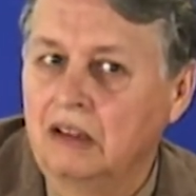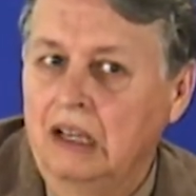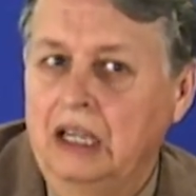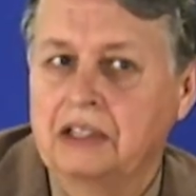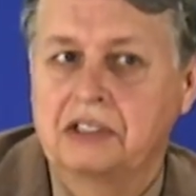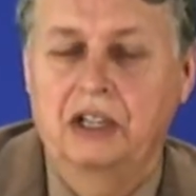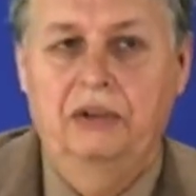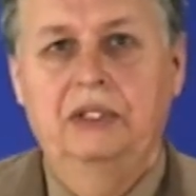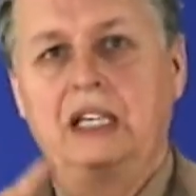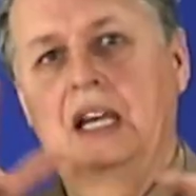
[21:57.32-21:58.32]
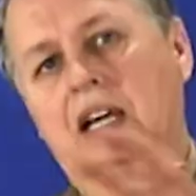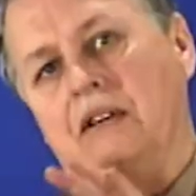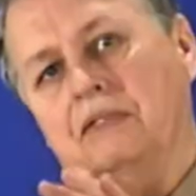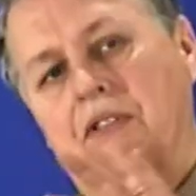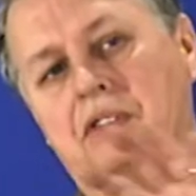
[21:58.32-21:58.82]
It's only
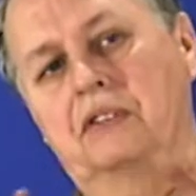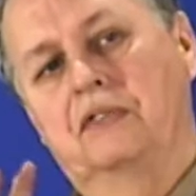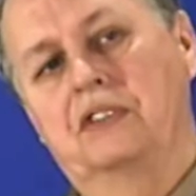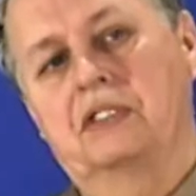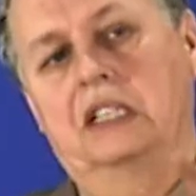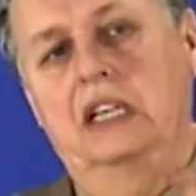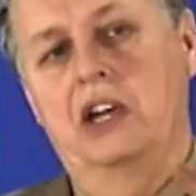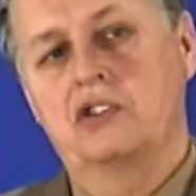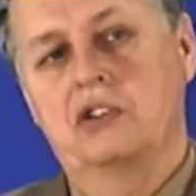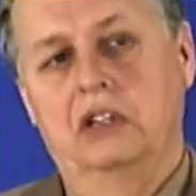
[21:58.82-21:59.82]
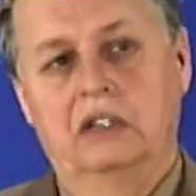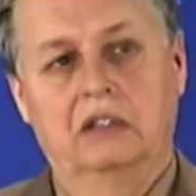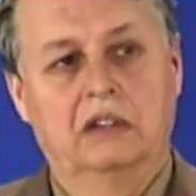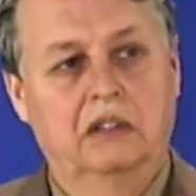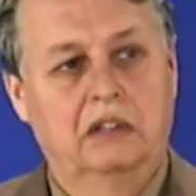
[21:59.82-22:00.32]
after sophistication
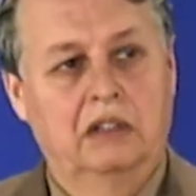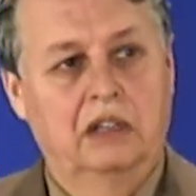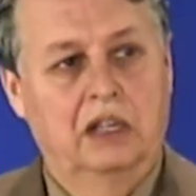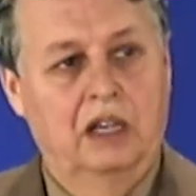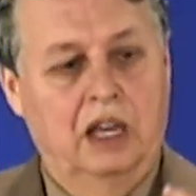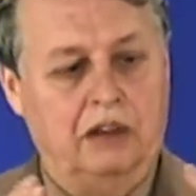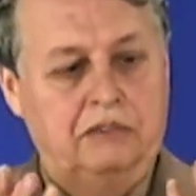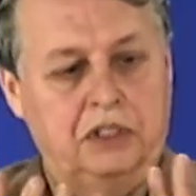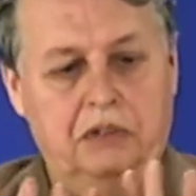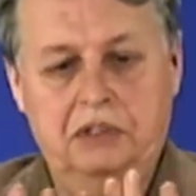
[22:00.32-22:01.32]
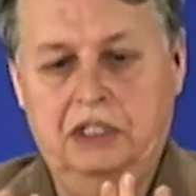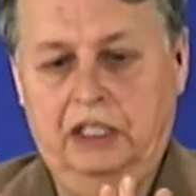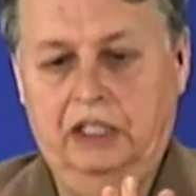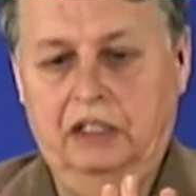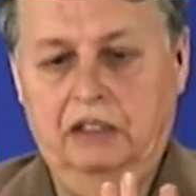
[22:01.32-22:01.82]
of
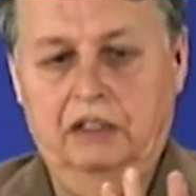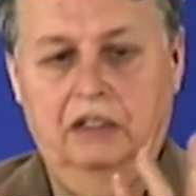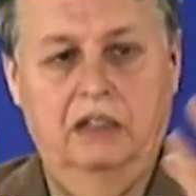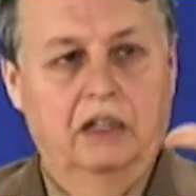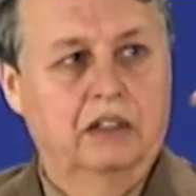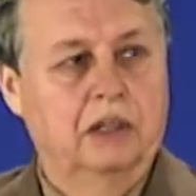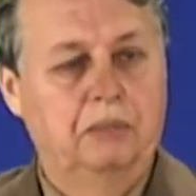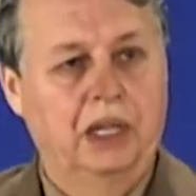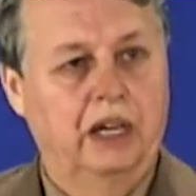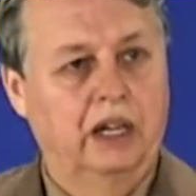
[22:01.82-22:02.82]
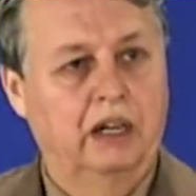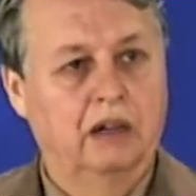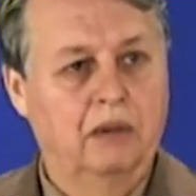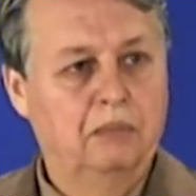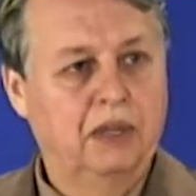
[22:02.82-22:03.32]
using the pair
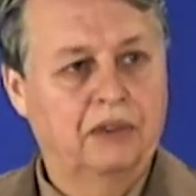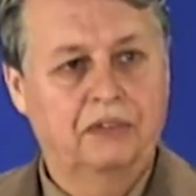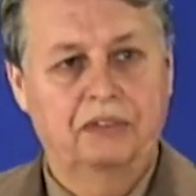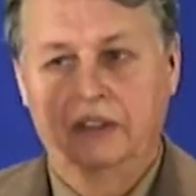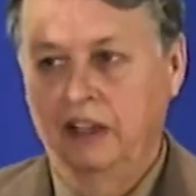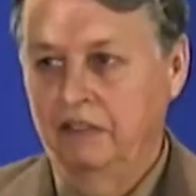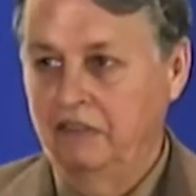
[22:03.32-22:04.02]
myth and